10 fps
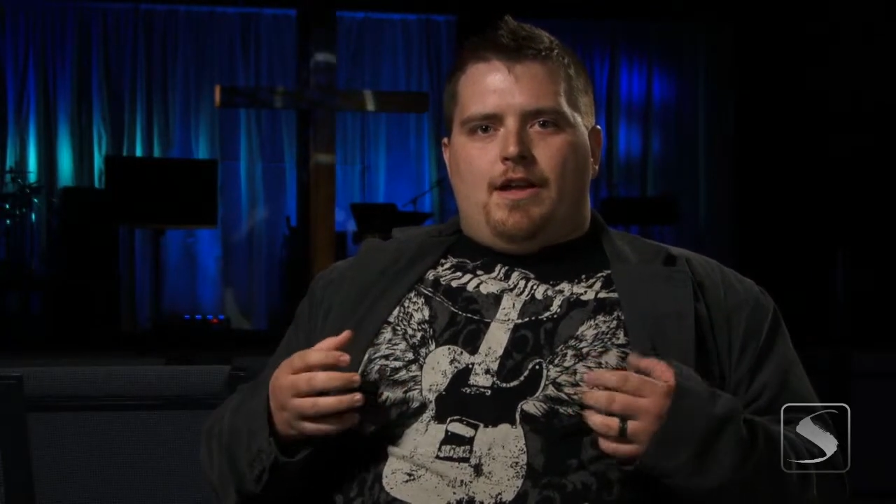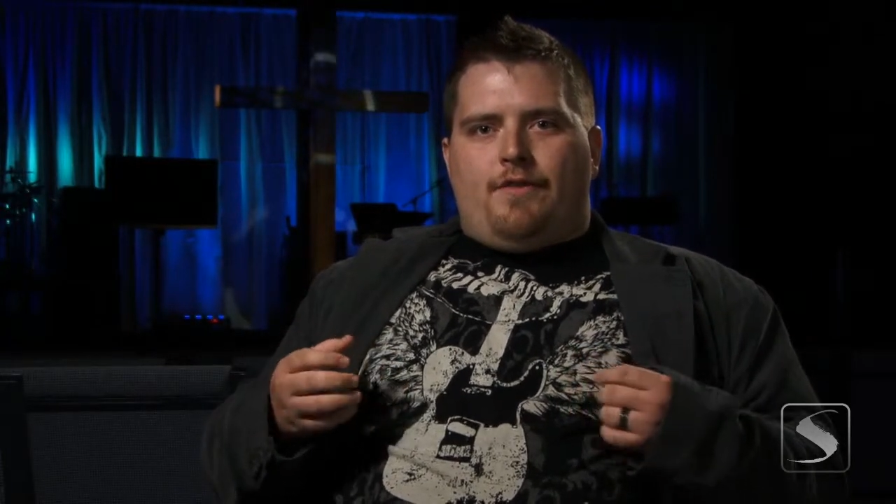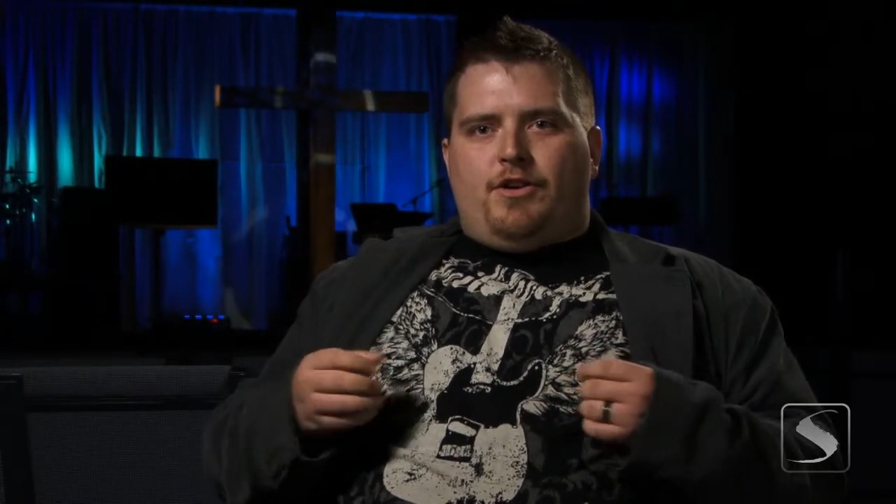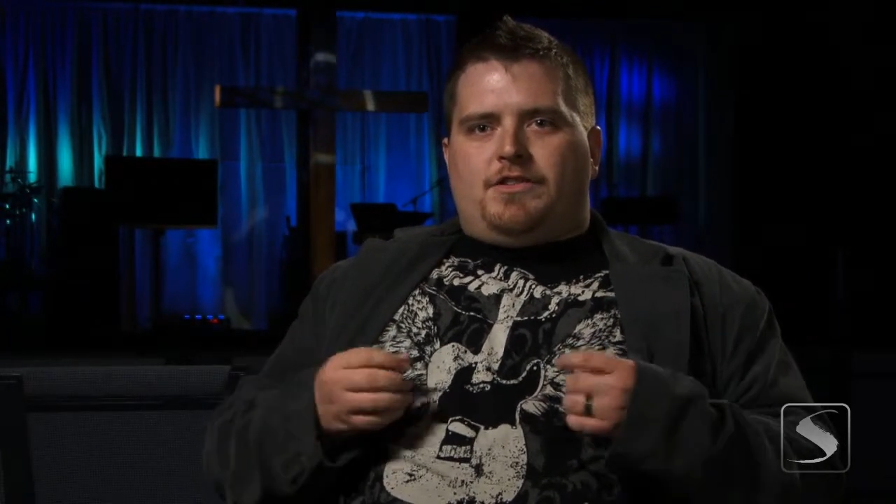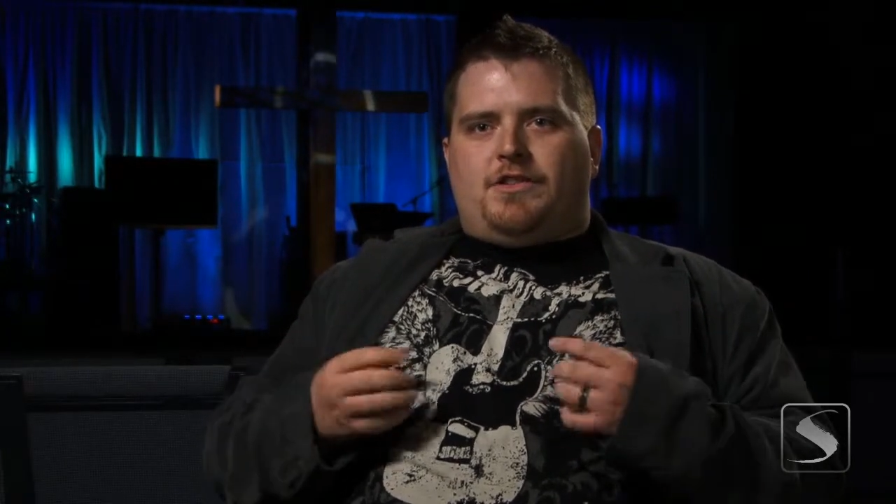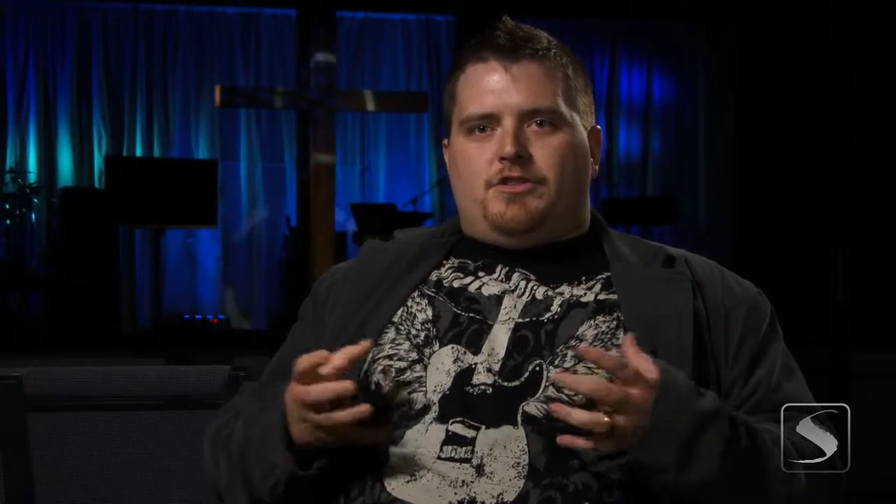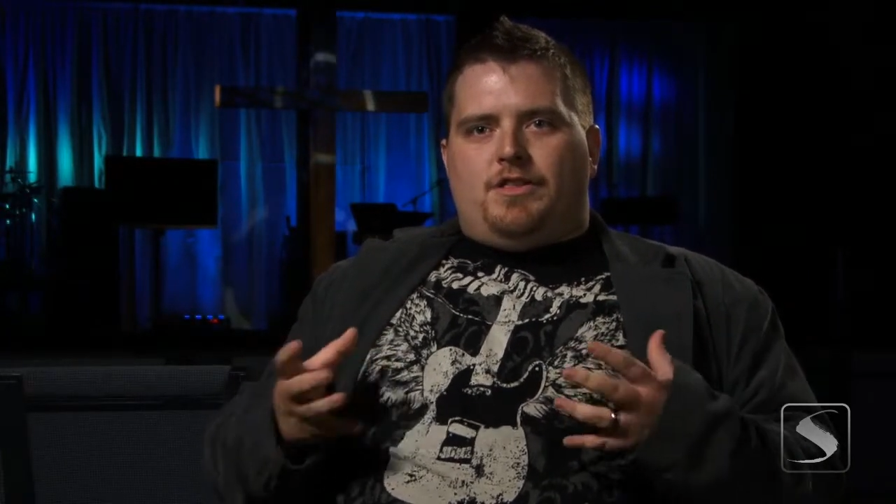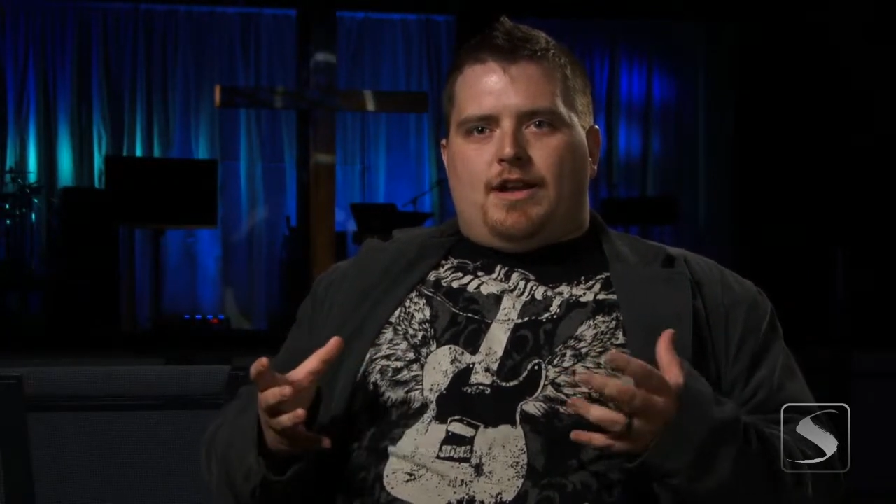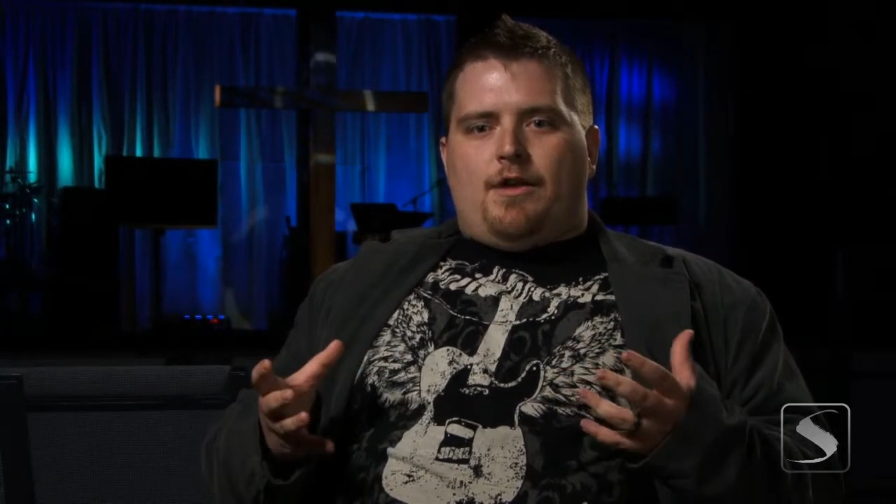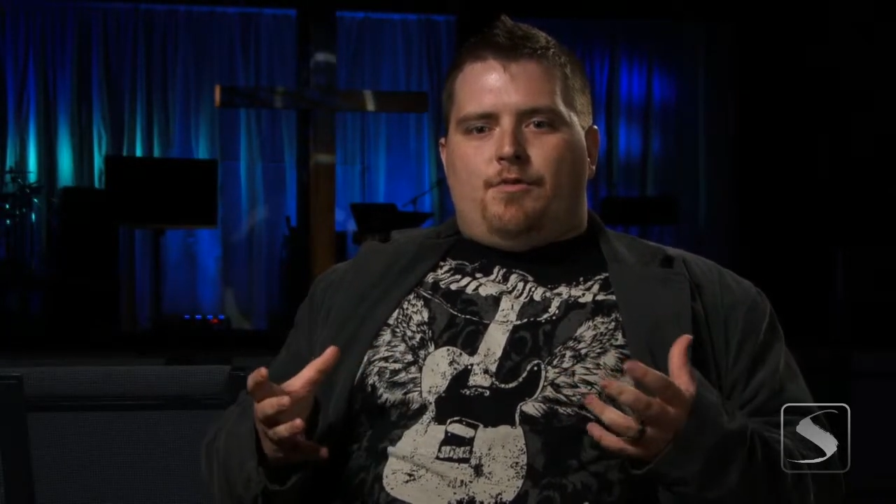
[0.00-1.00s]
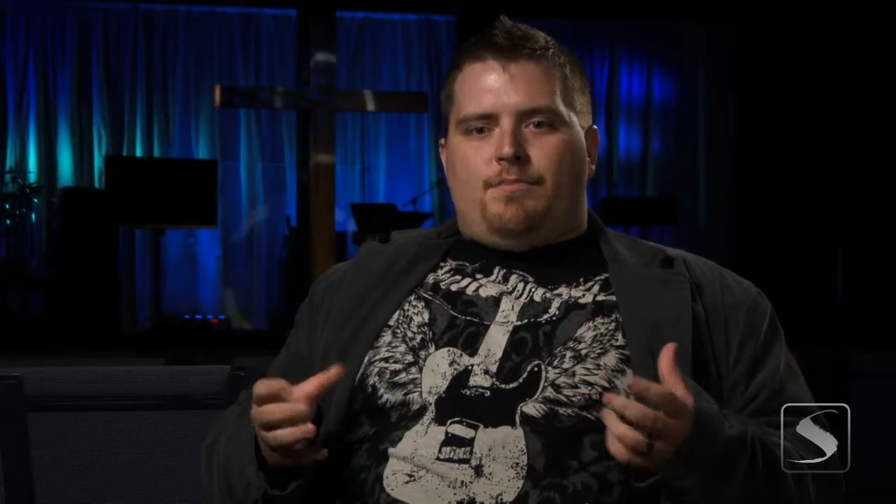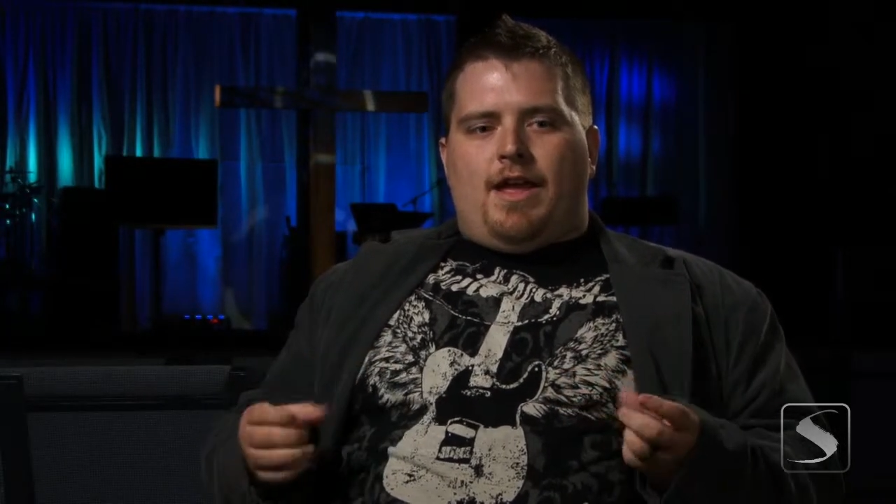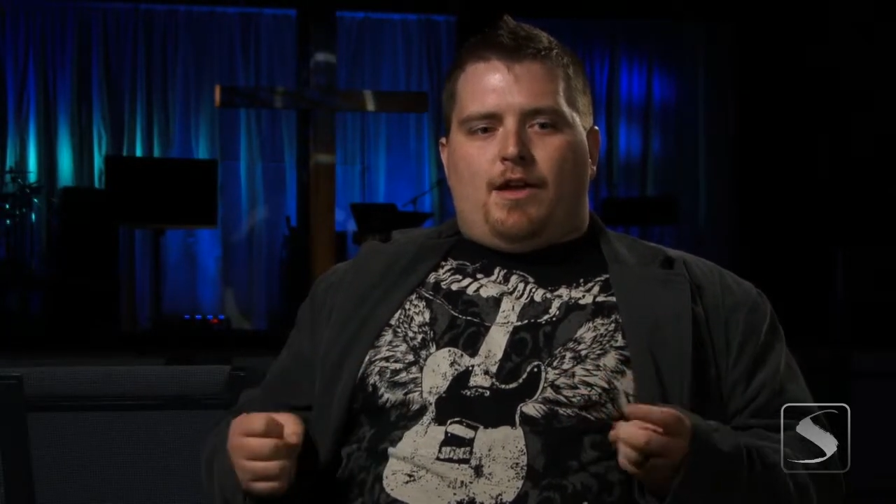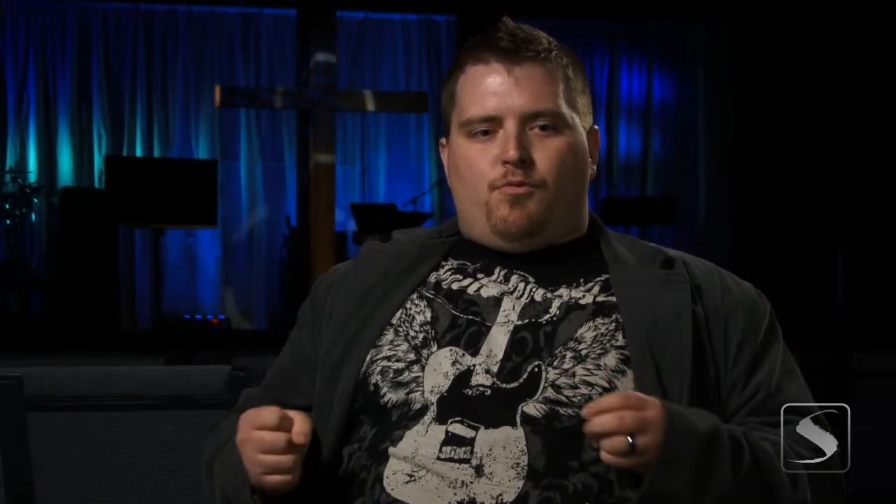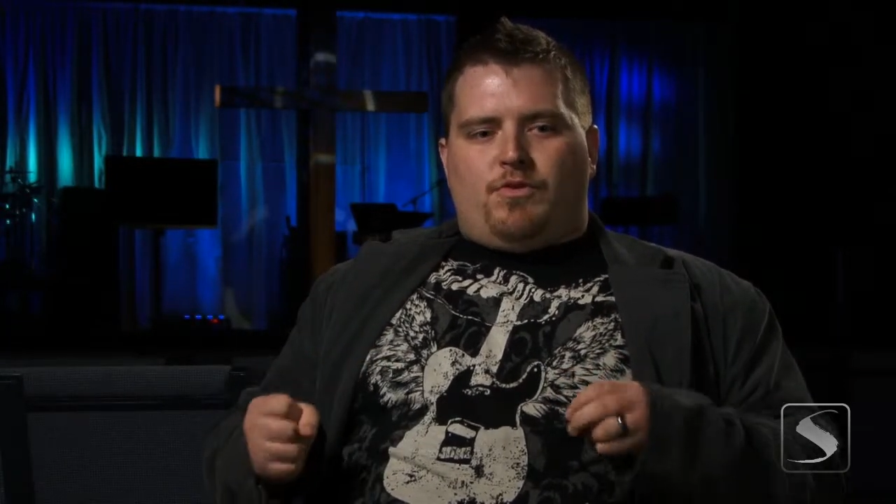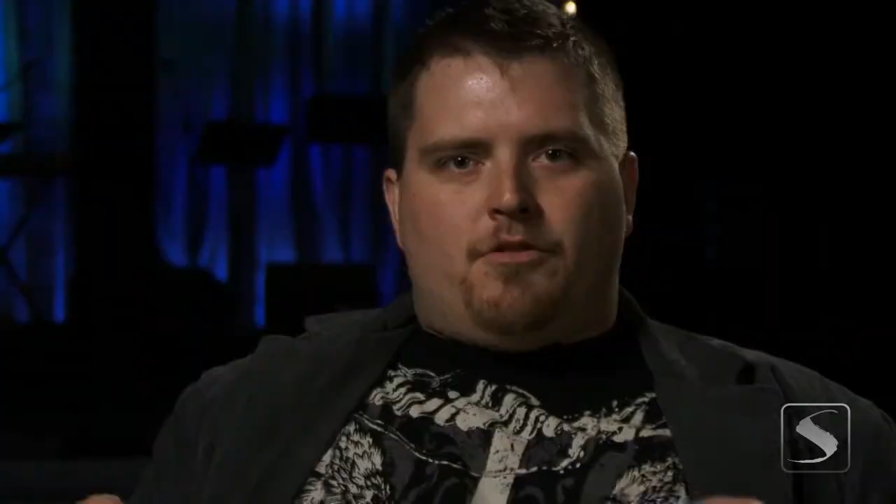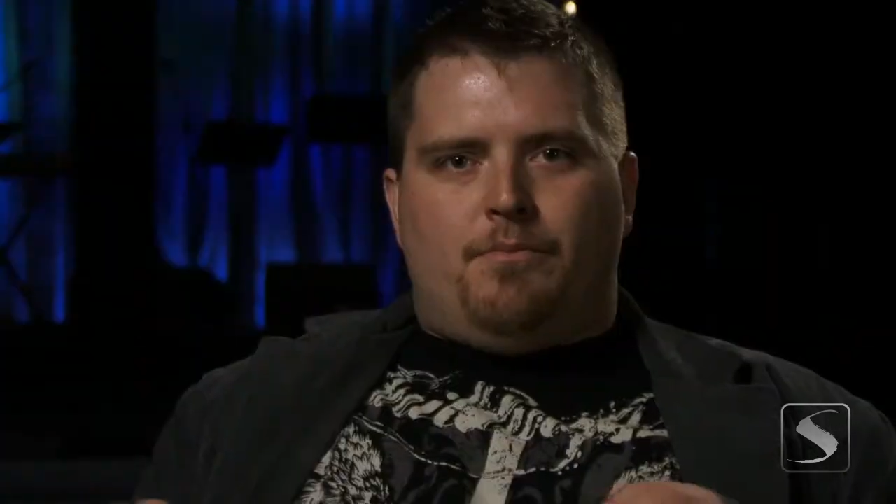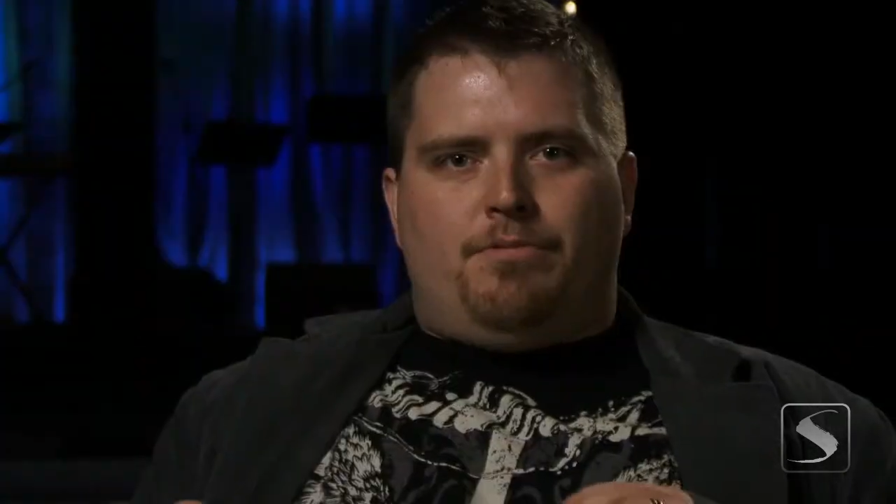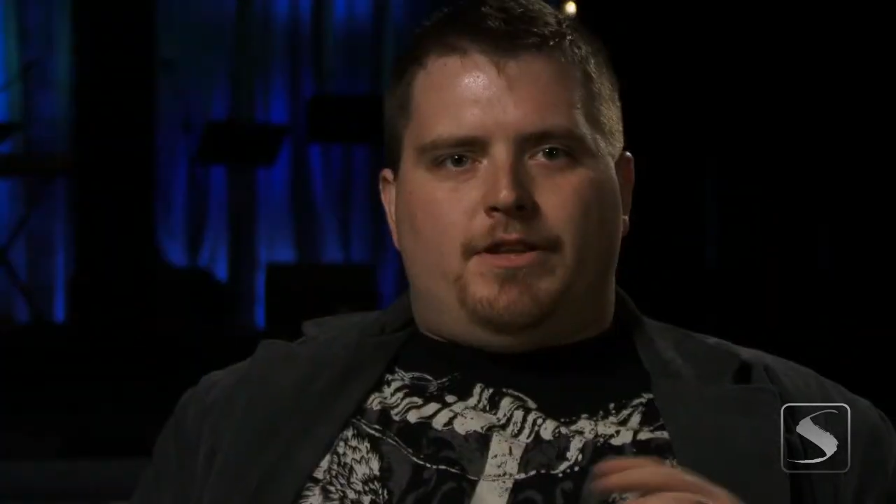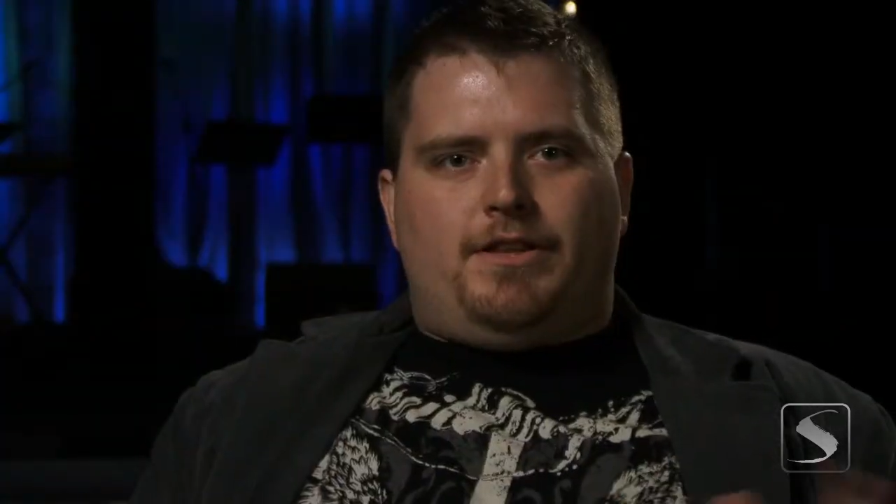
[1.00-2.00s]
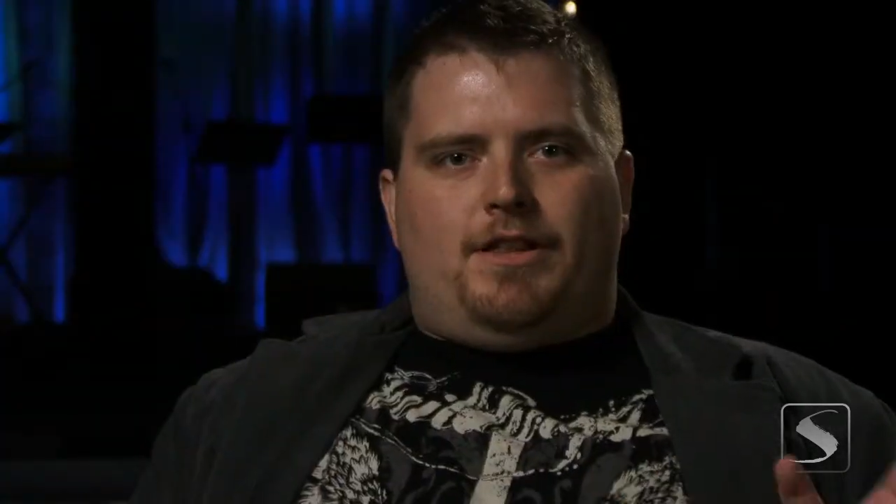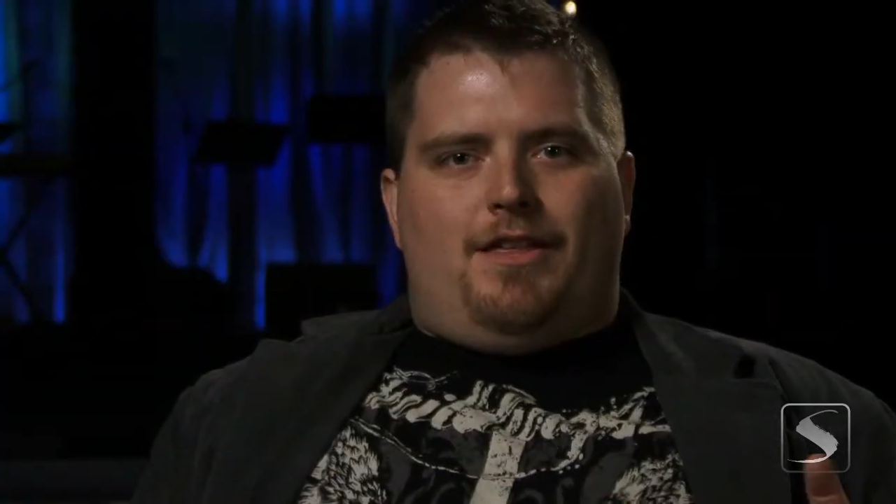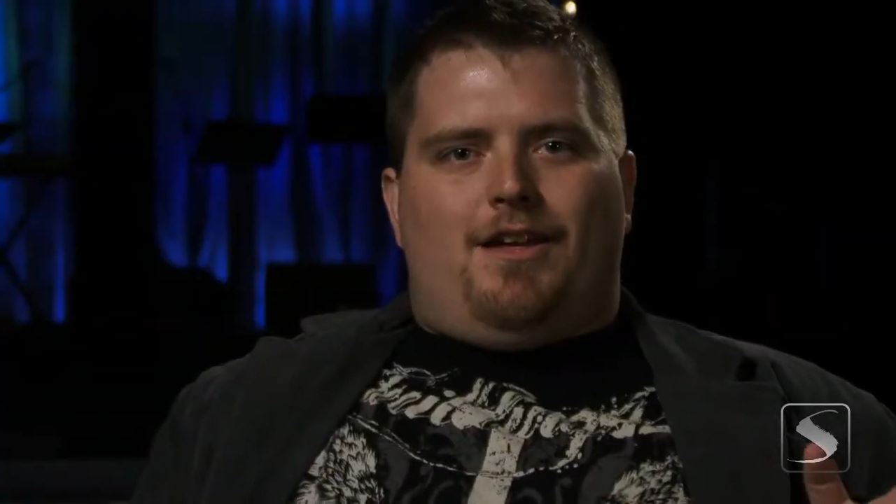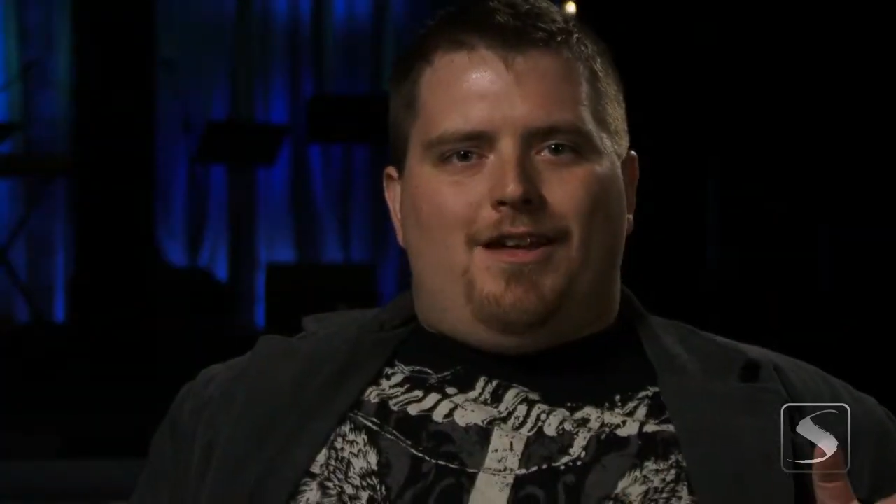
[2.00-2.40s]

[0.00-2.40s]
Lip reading: Every decision that I would make was completely